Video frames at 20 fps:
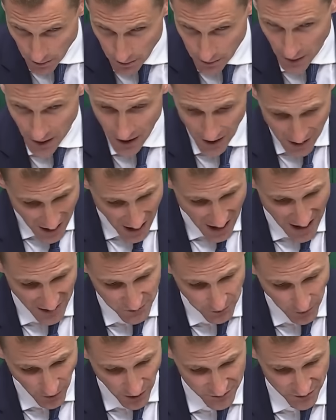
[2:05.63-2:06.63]
number
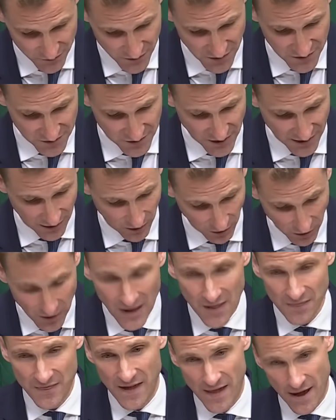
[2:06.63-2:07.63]
as part of this deal,
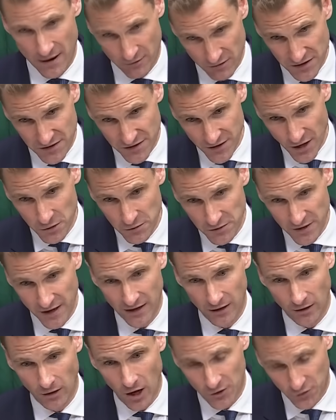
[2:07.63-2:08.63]
then there is no
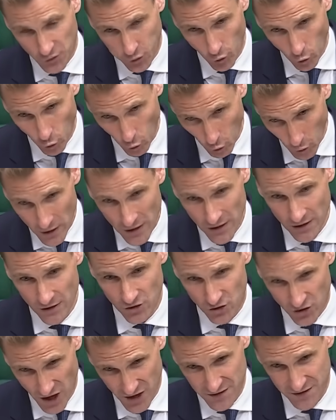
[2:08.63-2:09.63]
deal at all,
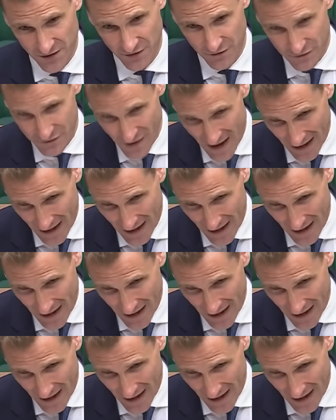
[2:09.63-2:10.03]
just